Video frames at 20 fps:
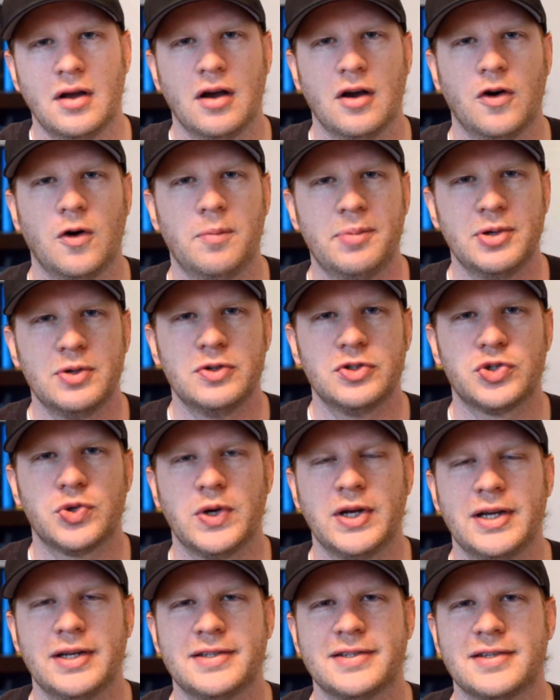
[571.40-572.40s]
Hope you
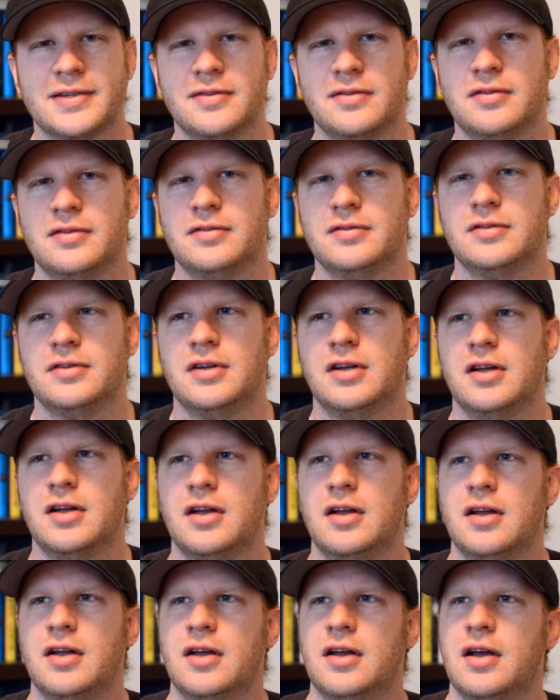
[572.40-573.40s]
enjoy it.
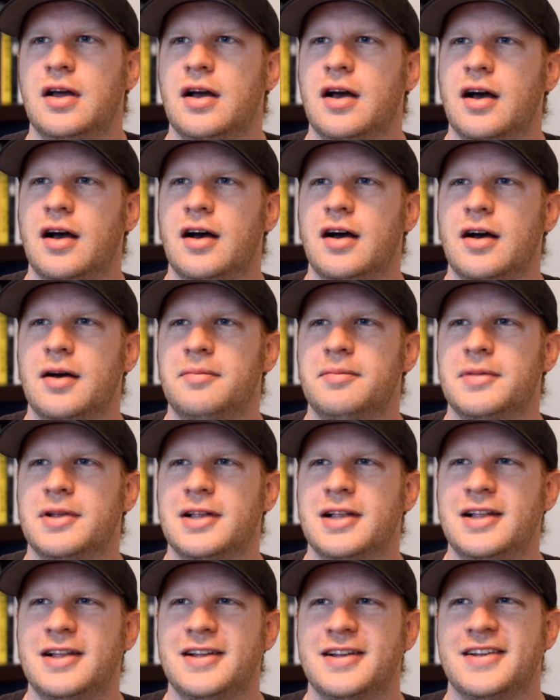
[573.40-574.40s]

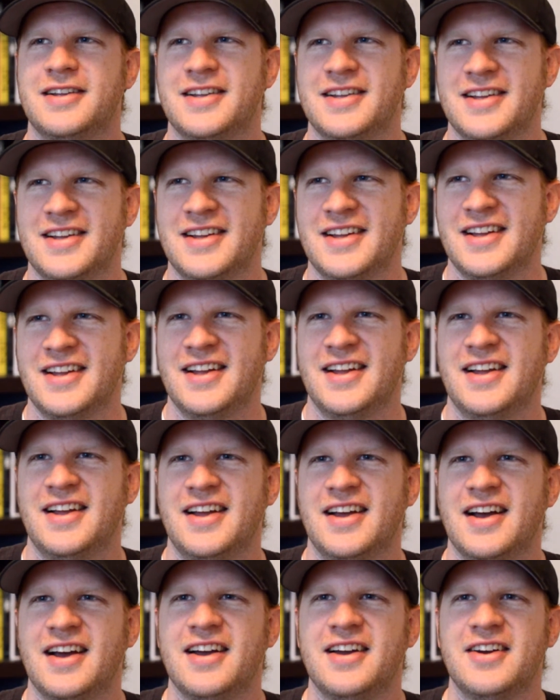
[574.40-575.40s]
I
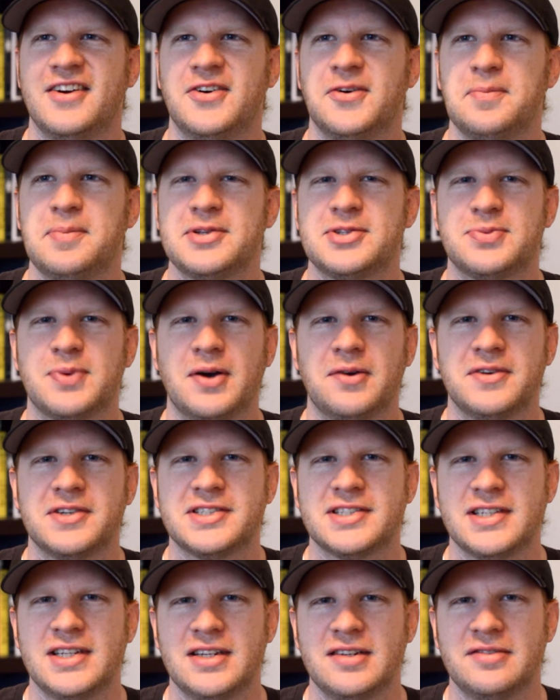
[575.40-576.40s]
hope it's well
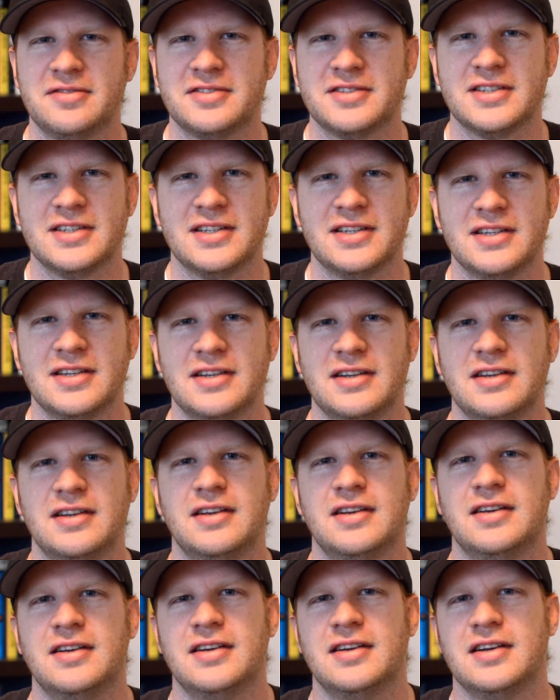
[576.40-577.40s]
received.
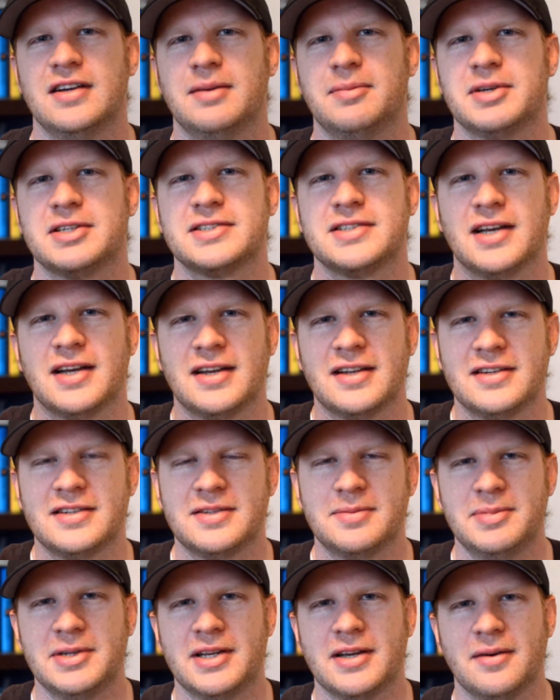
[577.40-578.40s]
I'm excited
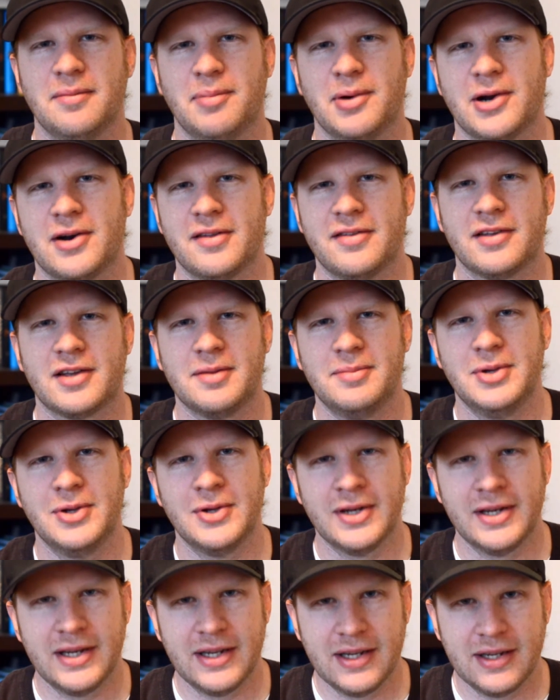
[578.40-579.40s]
to become part of the
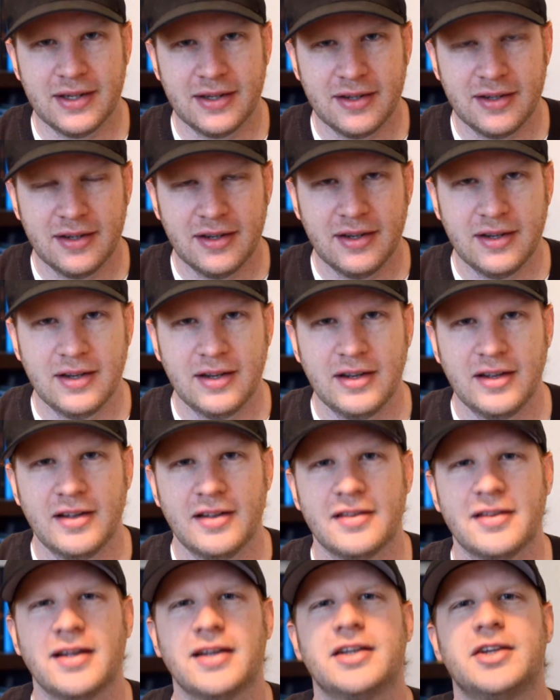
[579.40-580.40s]
community.
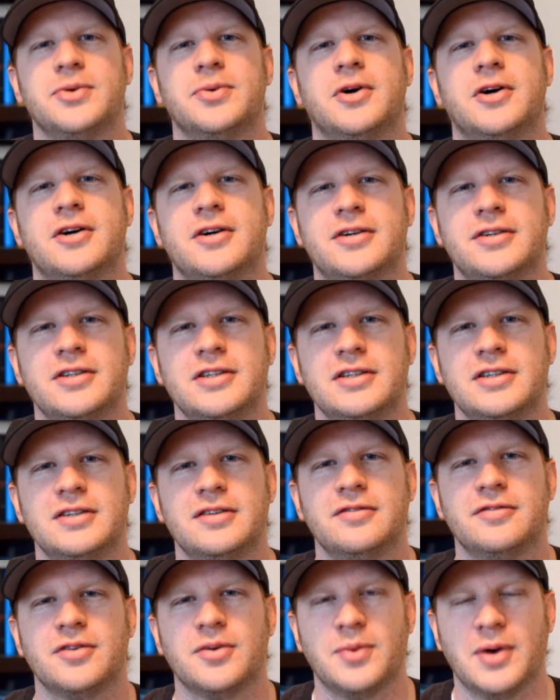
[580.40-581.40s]
Thank you all
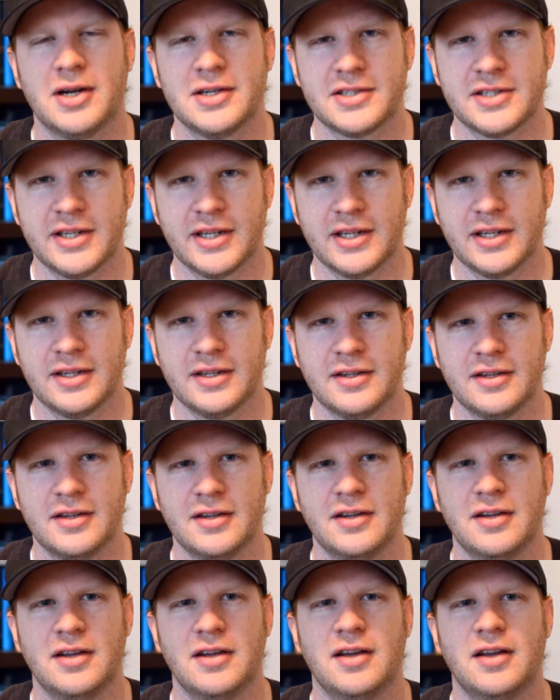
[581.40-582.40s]
for watching,
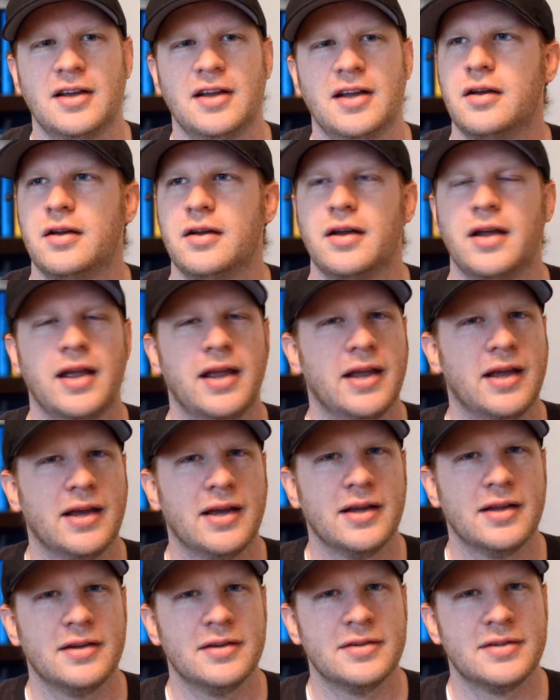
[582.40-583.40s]

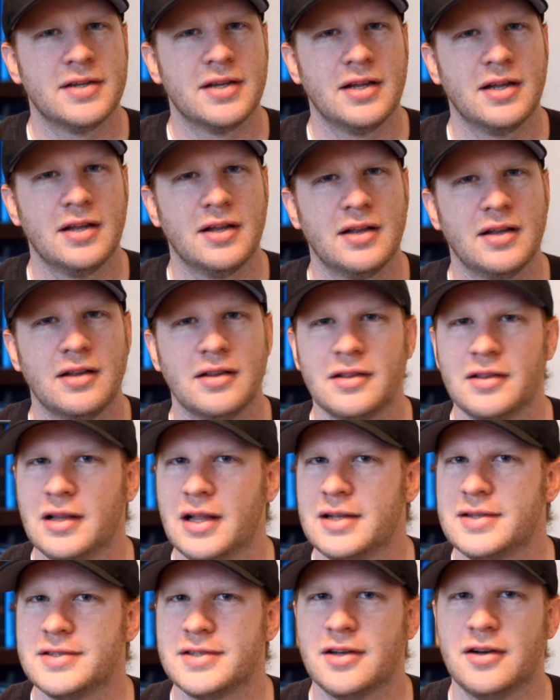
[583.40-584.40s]
and
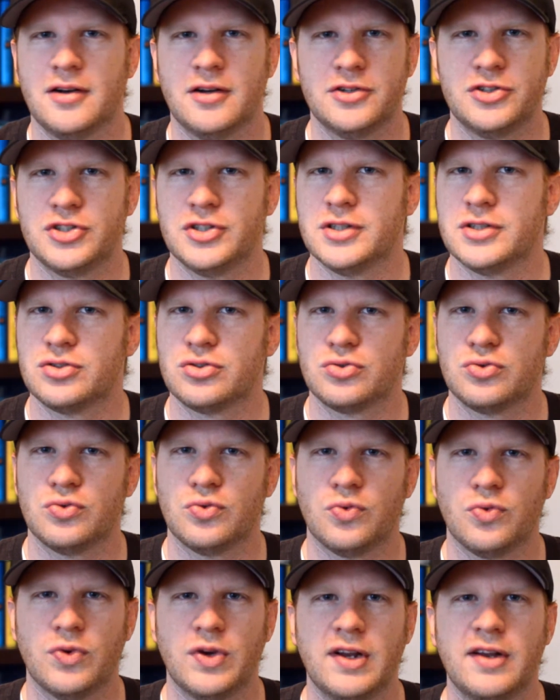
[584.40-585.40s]
let's all just
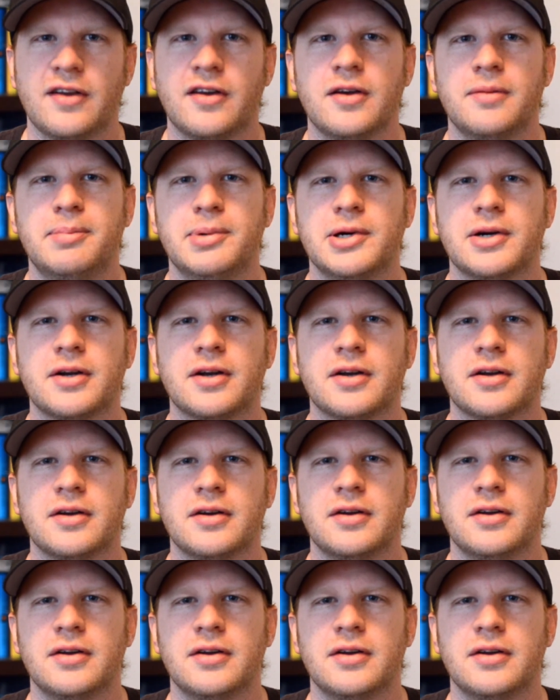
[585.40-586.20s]
read a good book